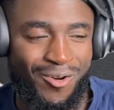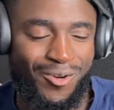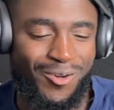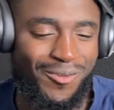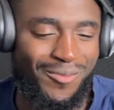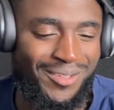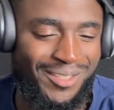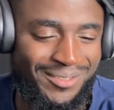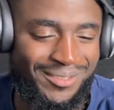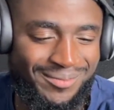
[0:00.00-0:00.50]

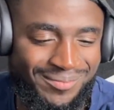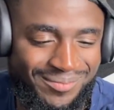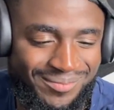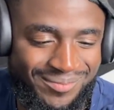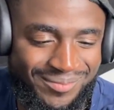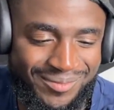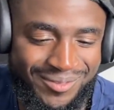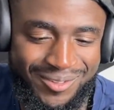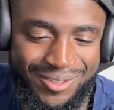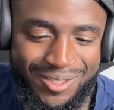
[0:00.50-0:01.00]
You
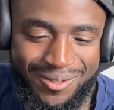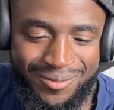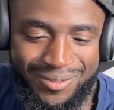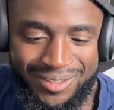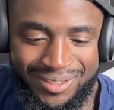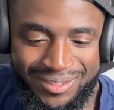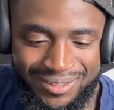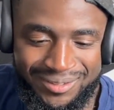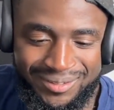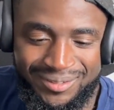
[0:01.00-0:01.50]
at or where you
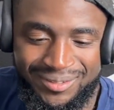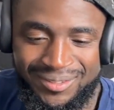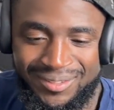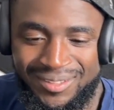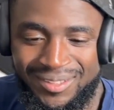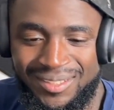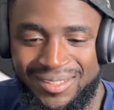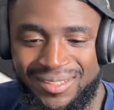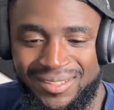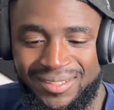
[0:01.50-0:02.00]

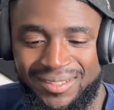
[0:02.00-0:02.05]
at?